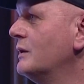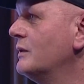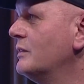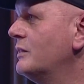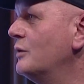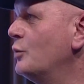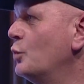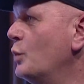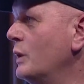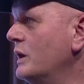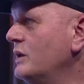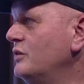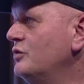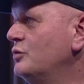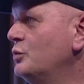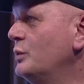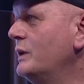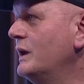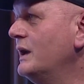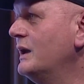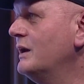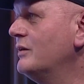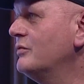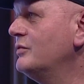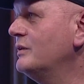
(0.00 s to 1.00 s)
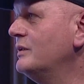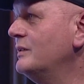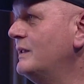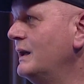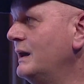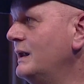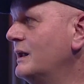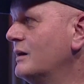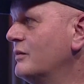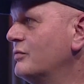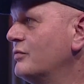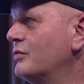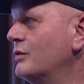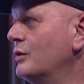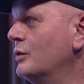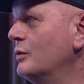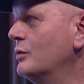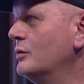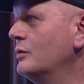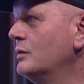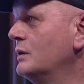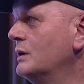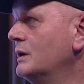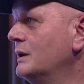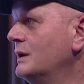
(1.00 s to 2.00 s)
The waste we have in data
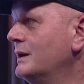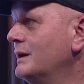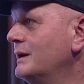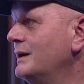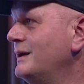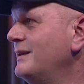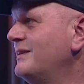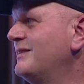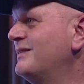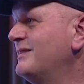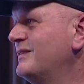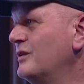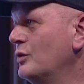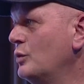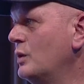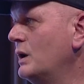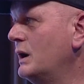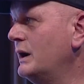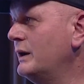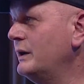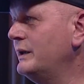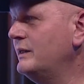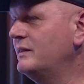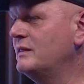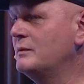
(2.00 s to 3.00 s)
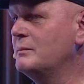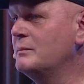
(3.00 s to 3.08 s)
flow is so high, the